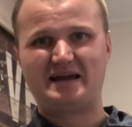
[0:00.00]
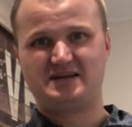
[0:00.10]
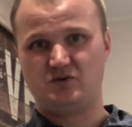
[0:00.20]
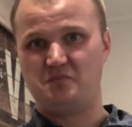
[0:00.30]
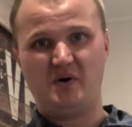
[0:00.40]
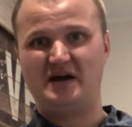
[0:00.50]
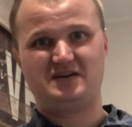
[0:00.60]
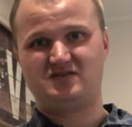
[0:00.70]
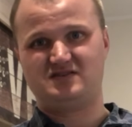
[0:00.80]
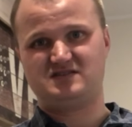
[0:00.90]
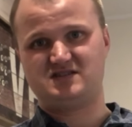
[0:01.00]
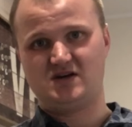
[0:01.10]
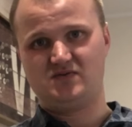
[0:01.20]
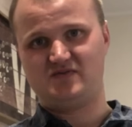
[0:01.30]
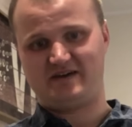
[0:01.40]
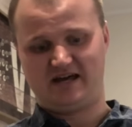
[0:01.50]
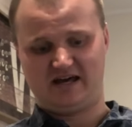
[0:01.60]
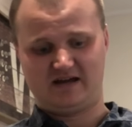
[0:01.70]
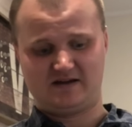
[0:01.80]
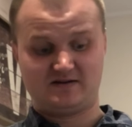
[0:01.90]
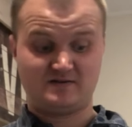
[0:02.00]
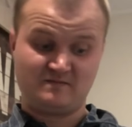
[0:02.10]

It'll bite in on itself, and